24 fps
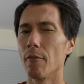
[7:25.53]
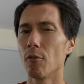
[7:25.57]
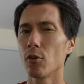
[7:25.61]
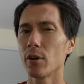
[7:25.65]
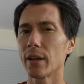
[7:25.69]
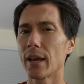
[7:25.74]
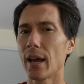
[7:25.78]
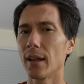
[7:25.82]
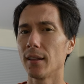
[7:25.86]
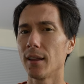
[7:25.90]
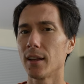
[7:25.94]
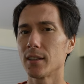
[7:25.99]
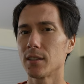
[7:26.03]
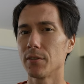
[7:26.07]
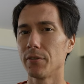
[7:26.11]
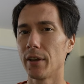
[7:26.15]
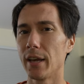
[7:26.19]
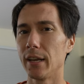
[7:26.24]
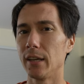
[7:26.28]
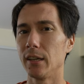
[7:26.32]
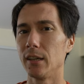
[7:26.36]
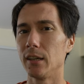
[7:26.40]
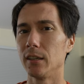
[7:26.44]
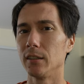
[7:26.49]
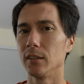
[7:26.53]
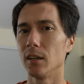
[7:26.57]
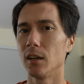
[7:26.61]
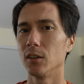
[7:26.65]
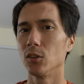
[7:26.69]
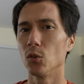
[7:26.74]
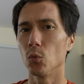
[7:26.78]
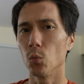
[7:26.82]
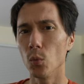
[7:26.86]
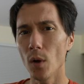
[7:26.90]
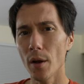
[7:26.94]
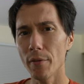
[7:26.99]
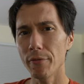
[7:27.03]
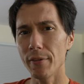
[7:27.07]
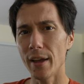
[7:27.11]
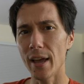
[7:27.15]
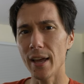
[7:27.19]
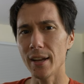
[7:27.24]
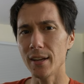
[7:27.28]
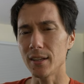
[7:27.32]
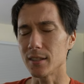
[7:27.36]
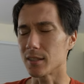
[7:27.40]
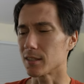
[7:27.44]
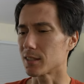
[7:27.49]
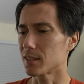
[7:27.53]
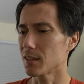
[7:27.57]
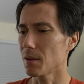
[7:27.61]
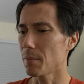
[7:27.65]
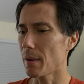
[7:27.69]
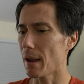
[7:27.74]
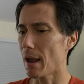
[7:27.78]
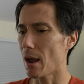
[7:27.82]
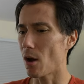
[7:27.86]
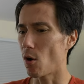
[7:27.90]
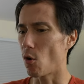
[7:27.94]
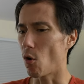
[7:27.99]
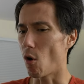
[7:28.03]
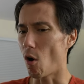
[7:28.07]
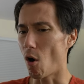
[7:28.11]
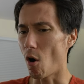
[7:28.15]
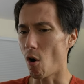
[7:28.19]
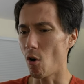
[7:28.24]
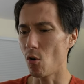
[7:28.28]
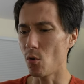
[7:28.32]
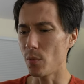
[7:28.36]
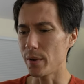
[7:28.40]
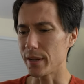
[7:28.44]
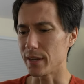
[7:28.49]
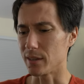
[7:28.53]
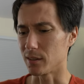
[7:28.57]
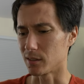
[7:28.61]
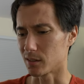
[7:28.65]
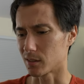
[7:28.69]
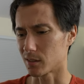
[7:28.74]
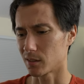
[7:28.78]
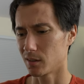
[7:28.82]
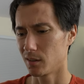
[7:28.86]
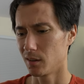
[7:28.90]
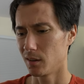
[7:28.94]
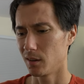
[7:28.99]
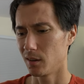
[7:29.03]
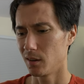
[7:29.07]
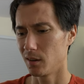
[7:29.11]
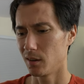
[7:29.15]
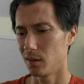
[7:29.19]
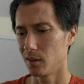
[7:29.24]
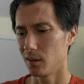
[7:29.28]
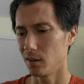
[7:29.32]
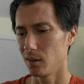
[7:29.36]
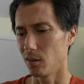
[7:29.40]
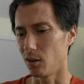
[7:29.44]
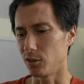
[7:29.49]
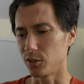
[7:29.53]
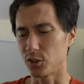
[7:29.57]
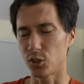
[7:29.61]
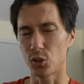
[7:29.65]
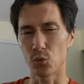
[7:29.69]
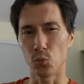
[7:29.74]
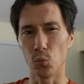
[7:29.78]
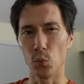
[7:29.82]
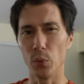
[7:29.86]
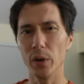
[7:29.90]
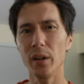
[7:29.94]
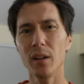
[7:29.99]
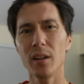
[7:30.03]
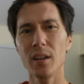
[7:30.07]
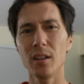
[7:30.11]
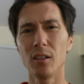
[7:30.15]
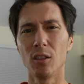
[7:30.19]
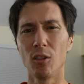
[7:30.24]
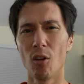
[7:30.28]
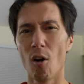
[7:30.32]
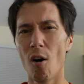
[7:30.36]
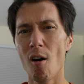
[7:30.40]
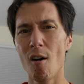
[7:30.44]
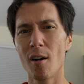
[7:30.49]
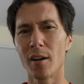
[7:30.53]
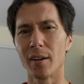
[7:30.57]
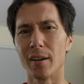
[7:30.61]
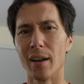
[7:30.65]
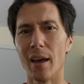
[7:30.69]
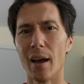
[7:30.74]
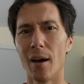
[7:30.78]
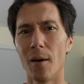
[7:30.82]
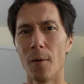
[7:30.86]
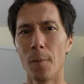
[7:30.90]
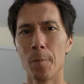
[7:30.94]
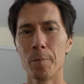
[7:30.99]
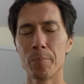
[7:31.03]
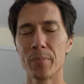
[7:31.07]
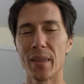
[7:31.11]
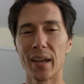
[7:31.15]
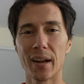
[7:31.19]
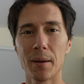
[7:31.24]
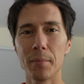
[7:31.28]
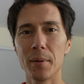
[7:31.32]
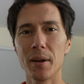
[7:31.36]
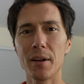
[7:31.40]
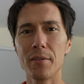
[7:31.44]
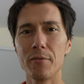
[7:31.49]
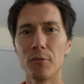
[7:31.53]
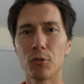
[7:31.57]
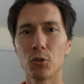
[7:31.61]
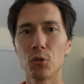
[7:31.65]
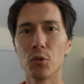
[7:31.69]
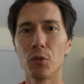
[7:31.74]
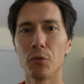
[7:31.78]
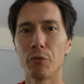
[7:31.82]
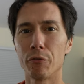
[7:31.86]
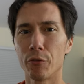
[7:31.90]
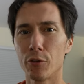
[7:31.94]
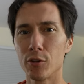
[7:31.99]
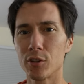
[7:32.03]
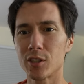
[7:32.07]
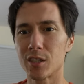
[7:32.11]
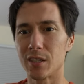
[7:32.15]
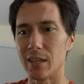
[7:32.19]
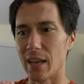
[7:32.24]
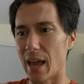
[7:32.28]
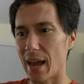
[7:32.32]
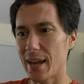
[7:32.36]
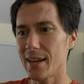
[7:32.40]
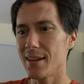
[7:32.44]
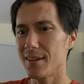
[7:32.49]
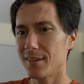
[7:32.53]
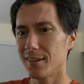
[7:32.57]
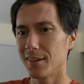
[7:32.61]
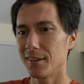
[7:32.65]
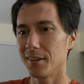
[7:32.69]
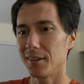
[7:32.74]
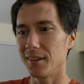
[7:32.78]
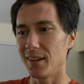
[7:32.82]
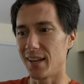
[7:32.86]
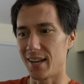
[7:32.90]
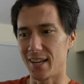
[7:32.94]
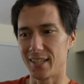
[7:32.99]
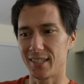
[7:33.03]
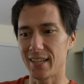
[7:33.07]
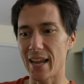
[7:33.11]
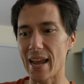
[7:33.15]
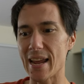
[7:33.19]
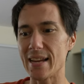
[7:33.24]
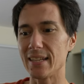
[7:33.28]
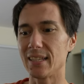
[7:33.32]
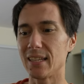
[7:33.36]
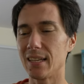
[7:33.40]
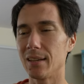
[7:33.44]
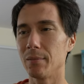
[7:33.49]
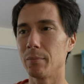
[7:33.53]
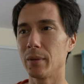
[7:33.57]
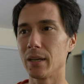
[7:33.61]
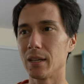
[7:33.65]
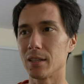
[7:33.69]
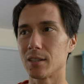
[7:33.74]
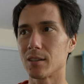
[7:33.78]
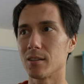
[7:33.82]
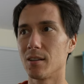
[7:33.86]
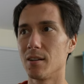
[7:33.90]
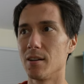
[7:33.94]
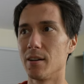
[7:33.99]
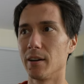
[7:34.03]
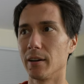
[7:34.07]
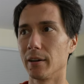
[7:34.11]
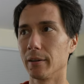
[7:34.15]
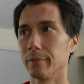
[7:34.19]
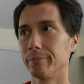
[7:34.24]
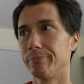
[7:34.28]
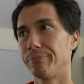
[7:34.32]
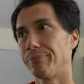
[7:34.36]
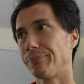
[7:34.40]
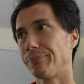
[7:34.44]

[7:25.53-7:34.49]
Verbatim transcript: I've already got lots of editing done. The rough edits somehow always are just really long now. Like I'm not even through the first night, and it's 18 minutes long.